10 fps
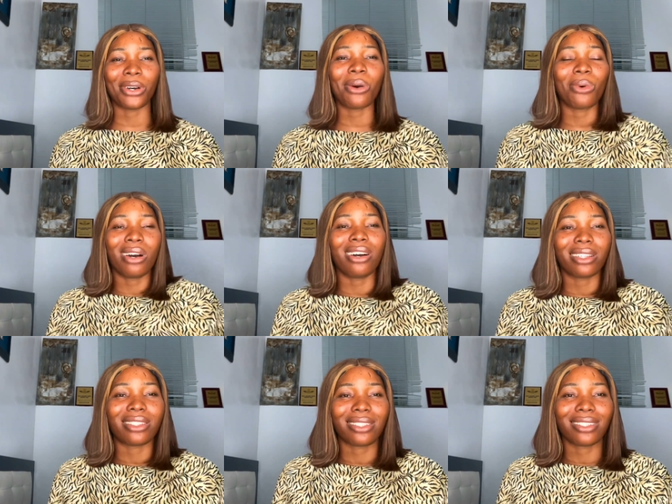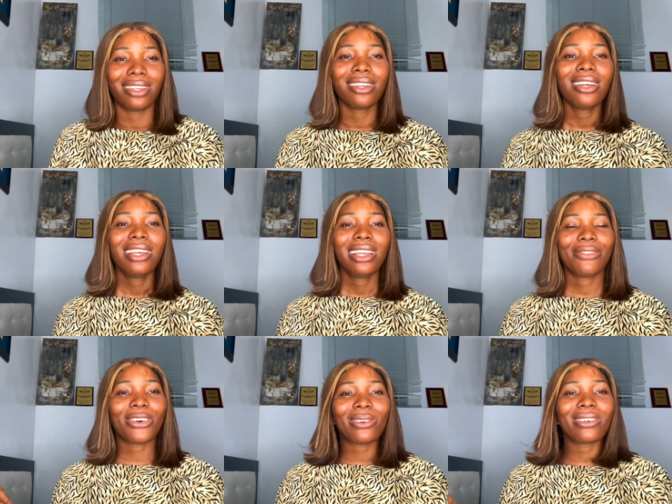for what
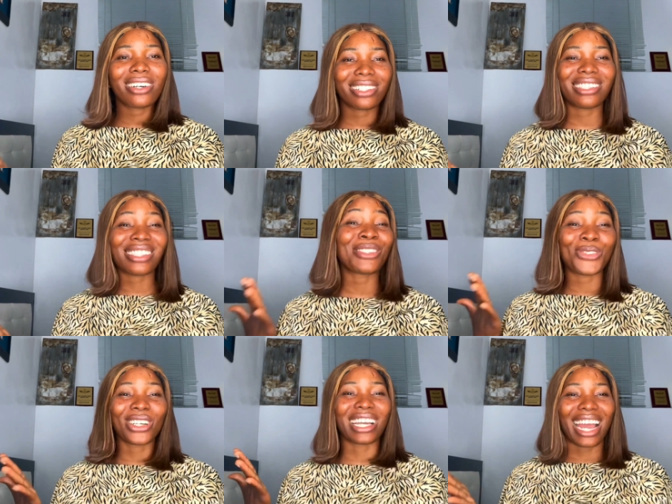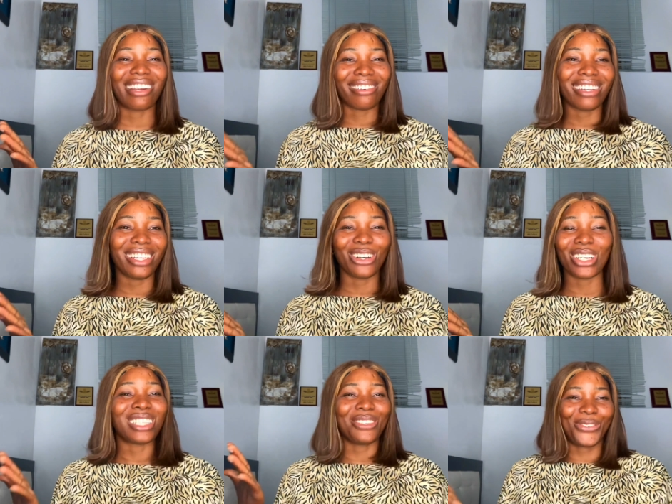for what is it for gary
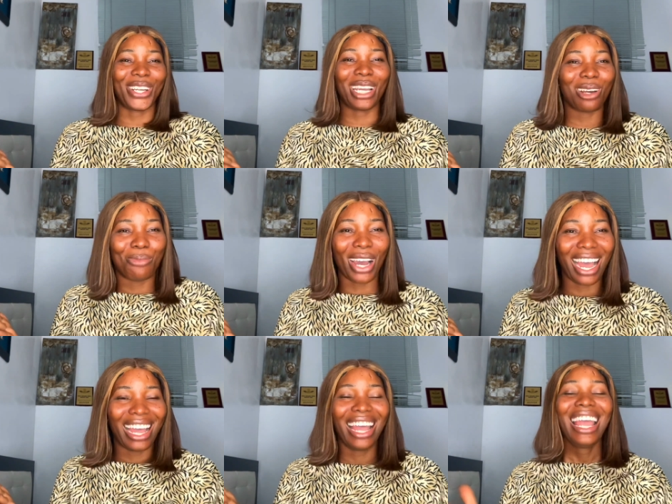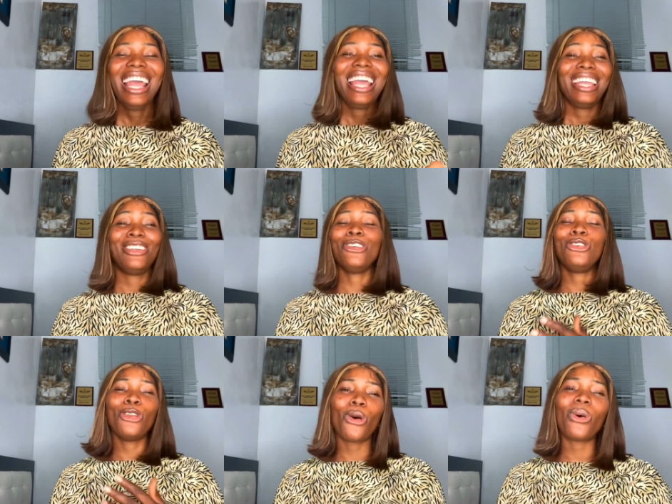or is it for Elba? you
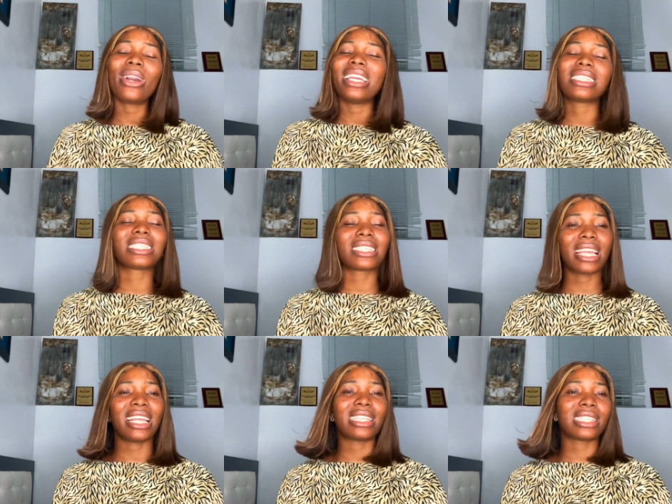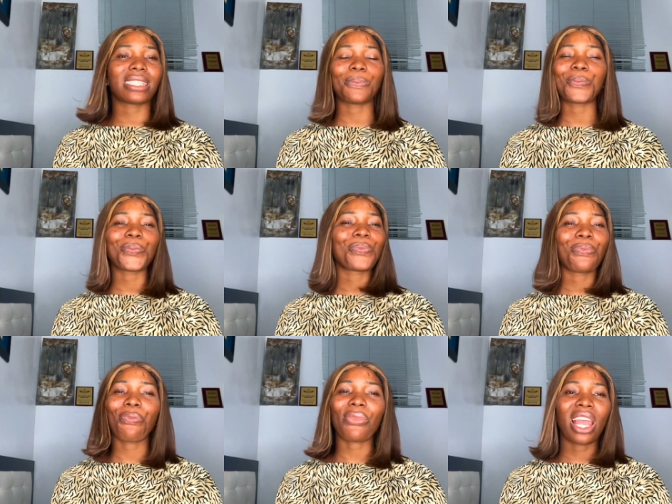know it's it's
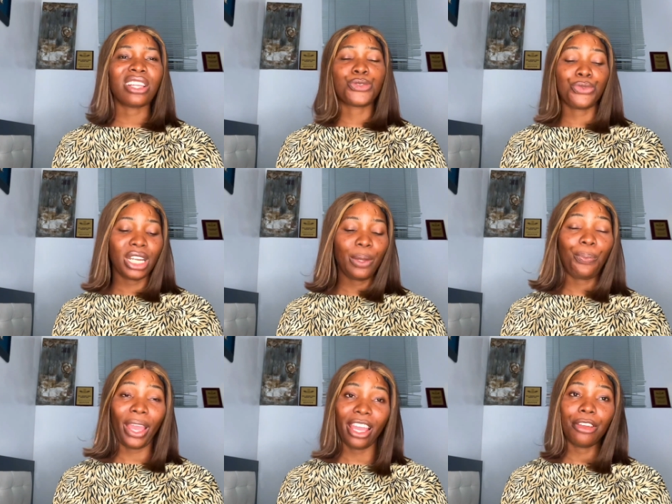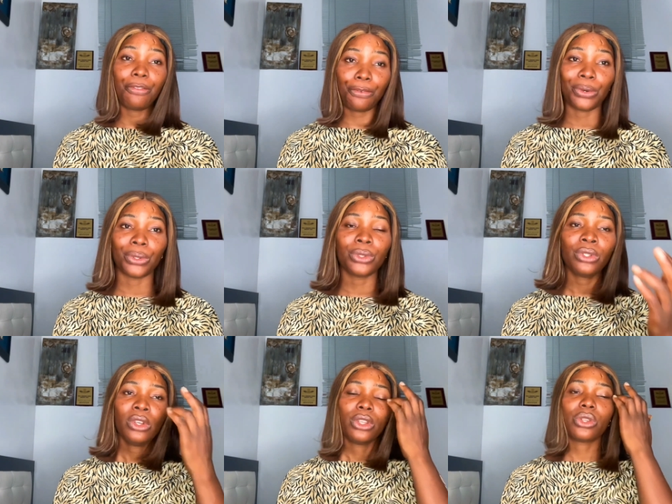it's really
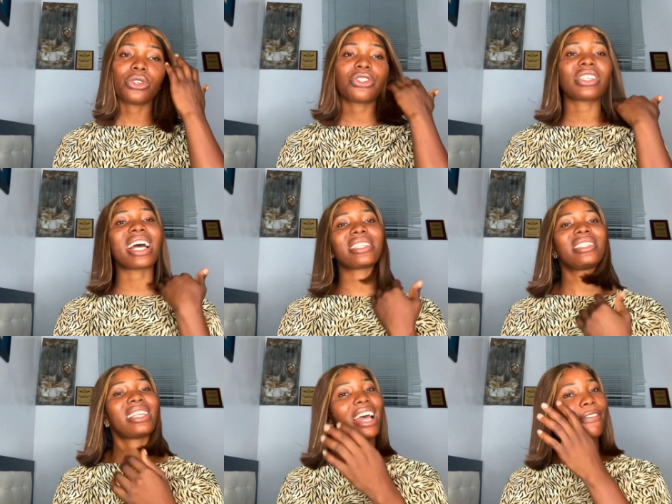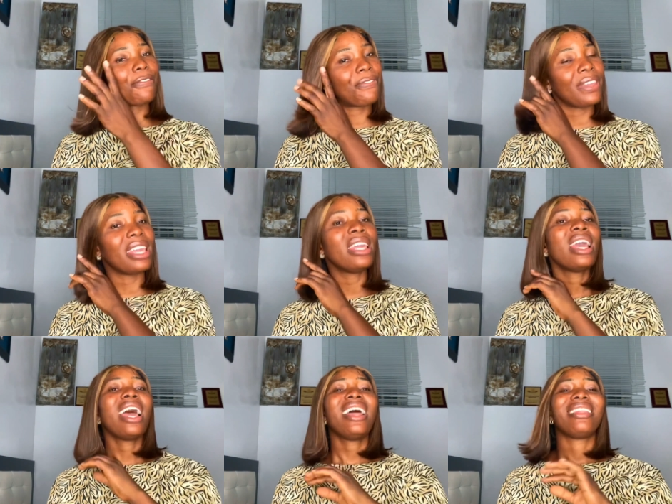painful those charges and fee
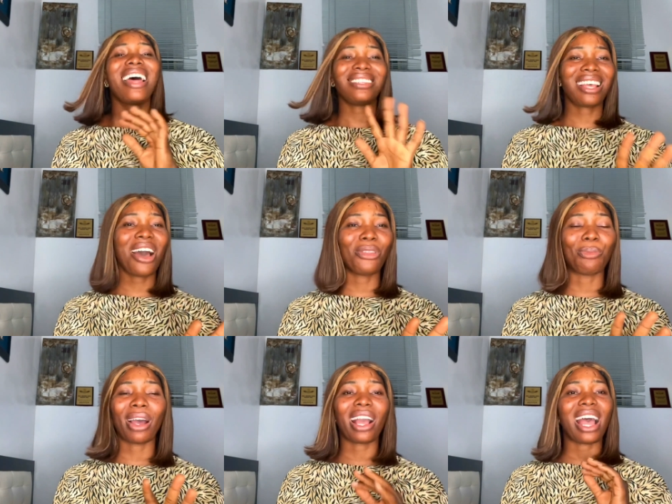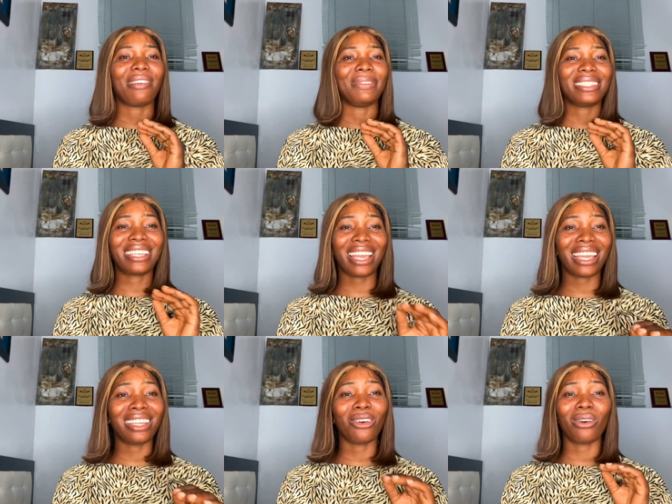that's how the bank have been
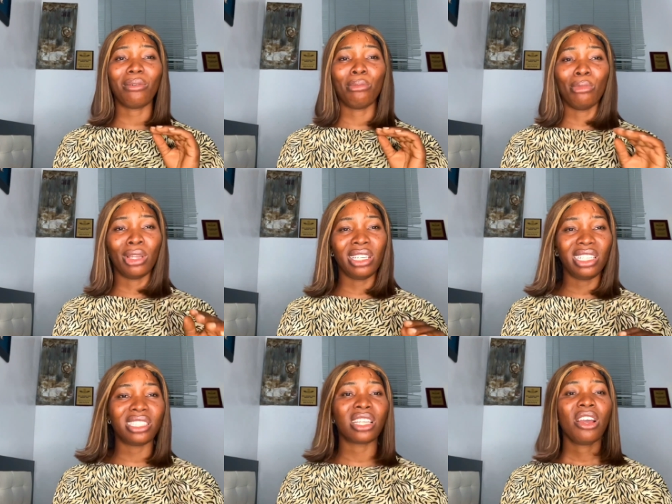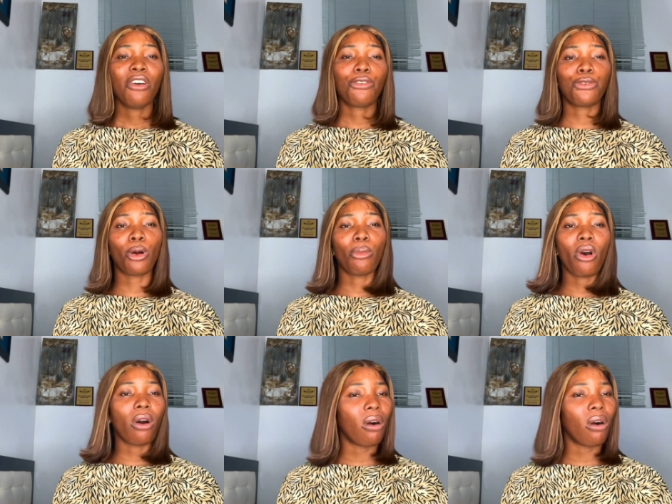taking monies from